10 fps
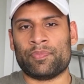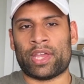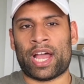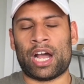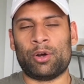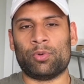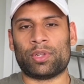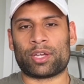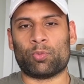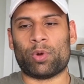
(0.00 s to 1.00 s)
How,
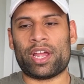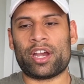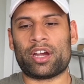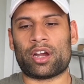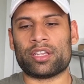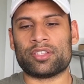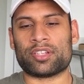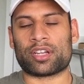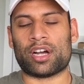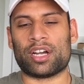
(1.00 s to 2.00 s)
like, where is
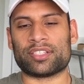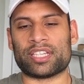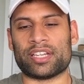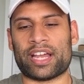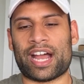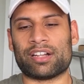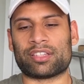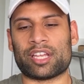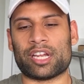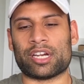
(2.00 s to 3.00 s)
the content out
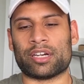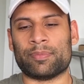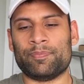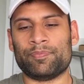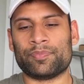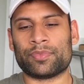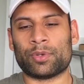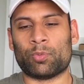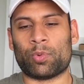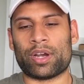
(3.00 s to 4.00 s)
there
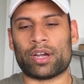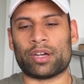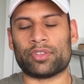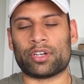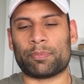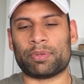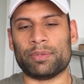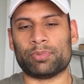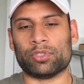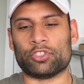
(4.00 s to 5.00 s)
where there are
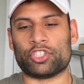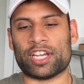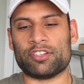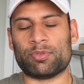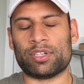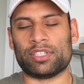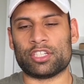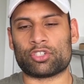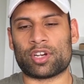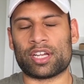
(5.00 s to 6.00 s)
people genuinely
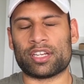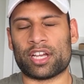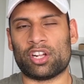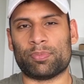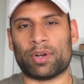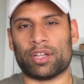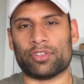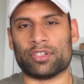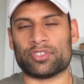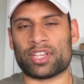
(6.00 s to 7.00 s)
trying to help
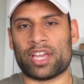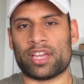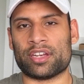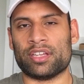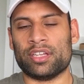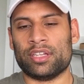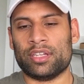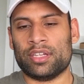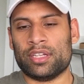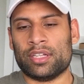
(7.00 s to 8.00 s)
others. And
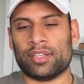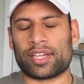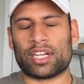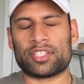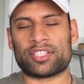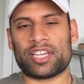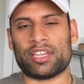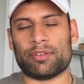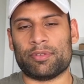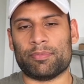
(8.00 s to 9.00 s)
like I'll
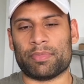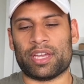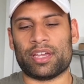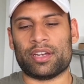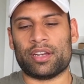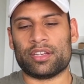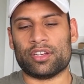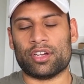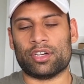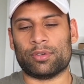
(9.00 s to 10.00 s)
say, man, you
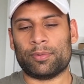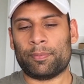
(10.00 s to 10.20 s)
know,